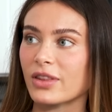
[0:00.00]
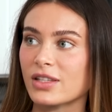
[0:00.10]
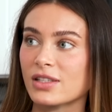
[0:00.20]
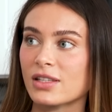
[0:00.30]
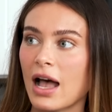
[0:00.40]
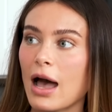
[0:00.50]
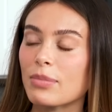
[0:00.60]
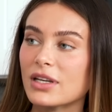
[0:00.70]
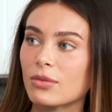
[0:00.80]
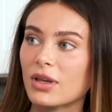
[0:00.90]
that this has
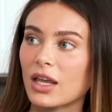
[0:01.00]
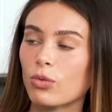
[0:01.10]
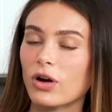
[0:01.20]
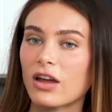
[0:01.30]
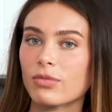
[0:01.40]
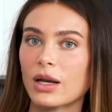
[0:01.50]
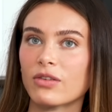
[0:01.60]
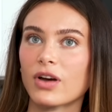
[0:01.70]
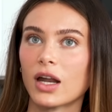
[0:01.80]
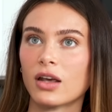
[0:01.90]
happened to me, where I've been
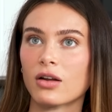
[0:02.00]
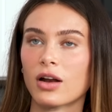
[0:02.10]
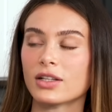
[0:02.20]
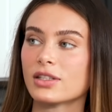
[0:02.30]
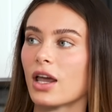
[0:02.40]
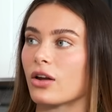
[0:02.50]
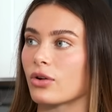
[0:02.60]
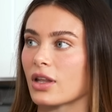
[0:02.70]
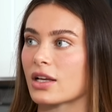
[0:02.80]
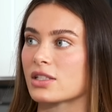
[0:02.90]
invited on a date
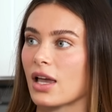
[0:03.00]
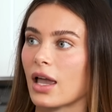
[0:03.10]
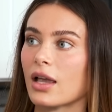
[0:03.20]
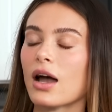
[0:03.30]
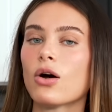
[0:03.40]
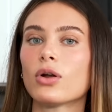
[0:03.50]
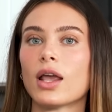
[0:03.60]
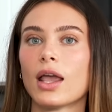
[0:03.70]
or like to hang out,